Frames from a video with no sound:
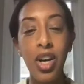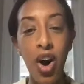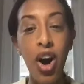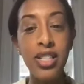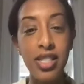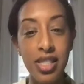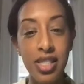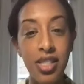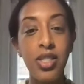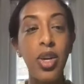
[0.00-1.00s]
And the
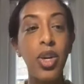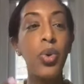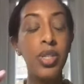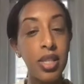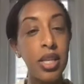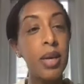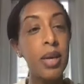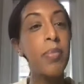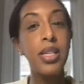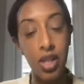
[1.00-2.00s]
cost is your
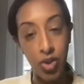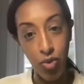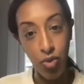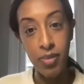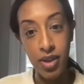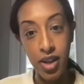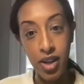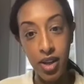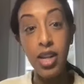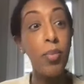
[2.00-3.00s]
sleep is
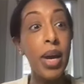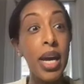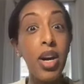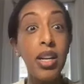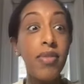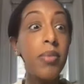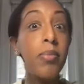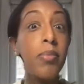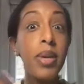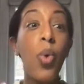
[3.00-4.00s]
interrupted, and you may not
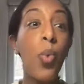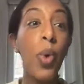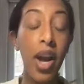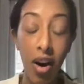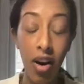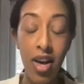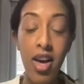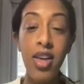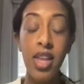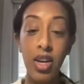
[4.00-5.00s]
even be aware
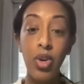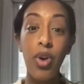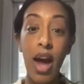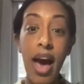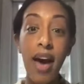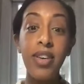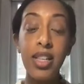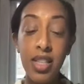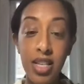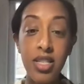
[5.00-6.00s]
that you're
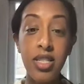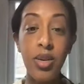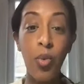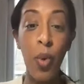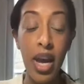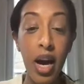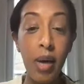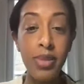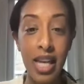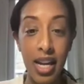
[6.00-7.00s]
having these wake
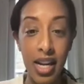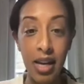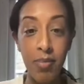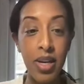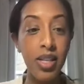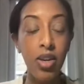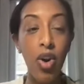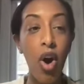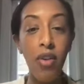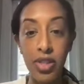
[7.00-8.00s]
ups at night, because
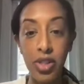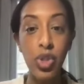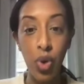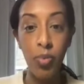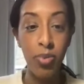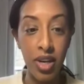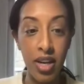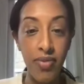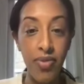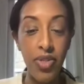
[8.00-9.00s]
they're often so
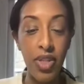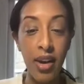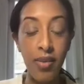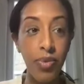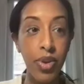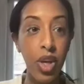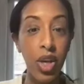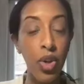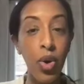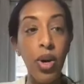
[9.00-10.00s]
brief that
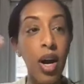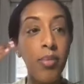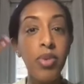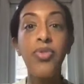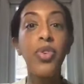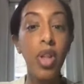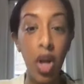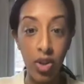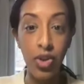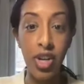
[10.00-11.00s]
you don't come to full
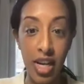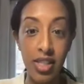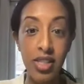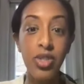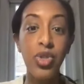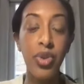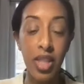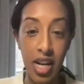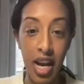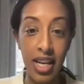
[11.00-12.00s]
alertness
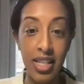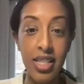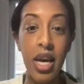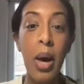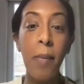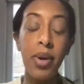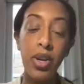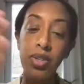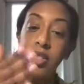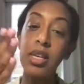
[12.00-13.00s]
during the night, but
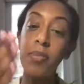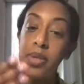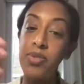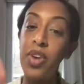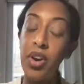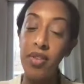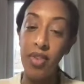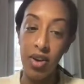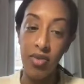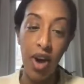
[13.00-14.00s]
your sleep is very,
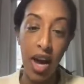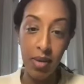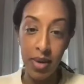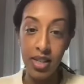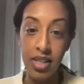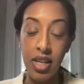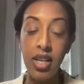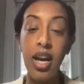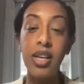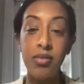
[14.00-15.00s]
very
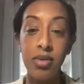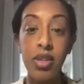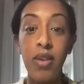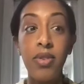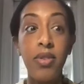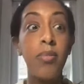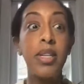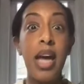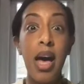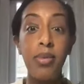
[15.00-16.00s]
fragmented as a result of the
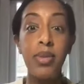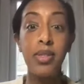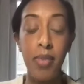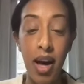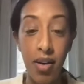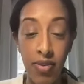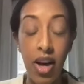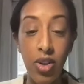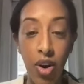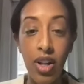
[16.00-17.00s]
metabolism of
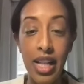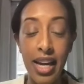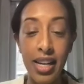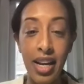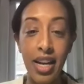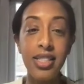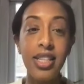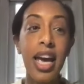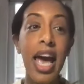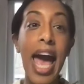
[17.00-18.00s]
alcohol at night.
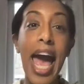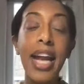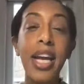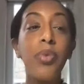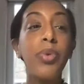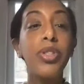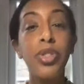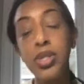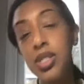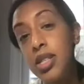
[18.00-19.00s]
And it
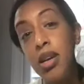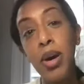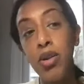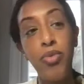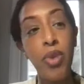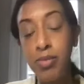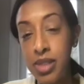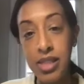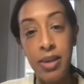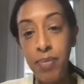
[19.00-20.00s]
reduces the amount of REM
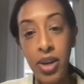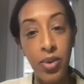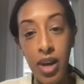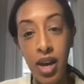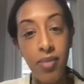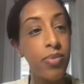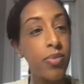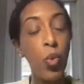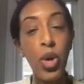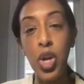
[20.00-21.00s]
sleep that you get.
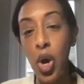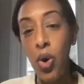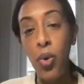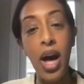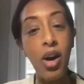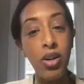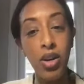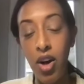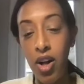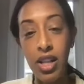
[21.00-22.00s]
We know
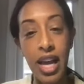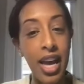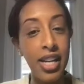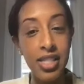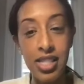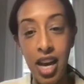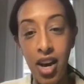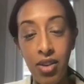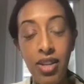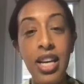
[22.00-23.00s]
alcohol, hands
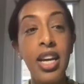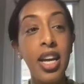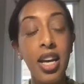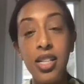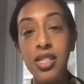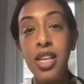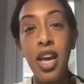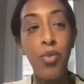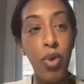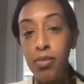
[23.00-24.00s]
down, is
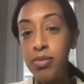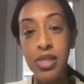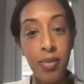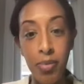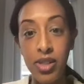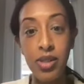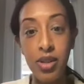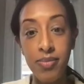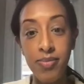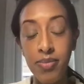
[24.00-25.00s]
a REM
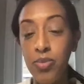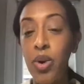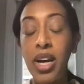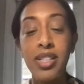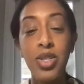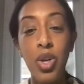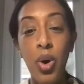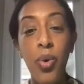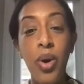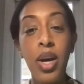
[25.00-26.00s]
suppressor, right?
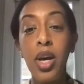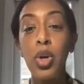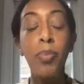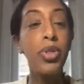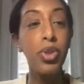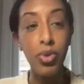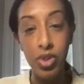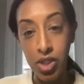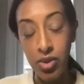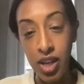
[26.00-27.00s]
So you put
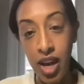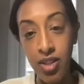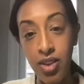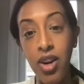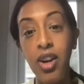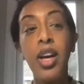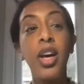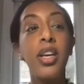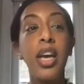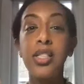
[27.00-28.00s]
those two together,
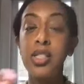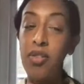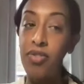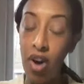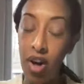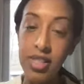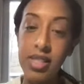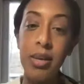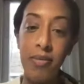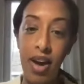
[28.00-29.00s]
Yes, you'll fall
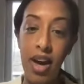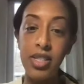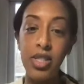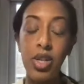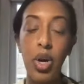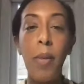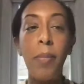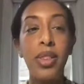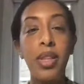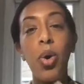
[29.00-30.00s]
asleep faster,
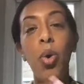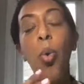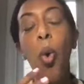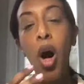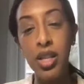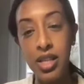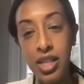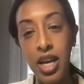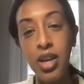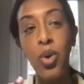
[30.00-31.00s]
but the
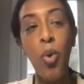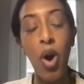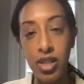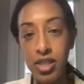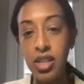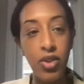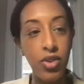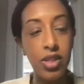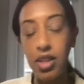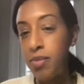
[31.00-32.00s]
quality and quantity of your
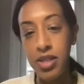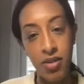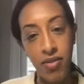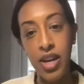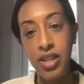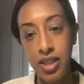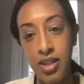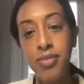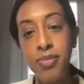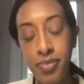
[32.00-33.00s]
sleep is
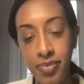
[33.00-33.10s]
affected.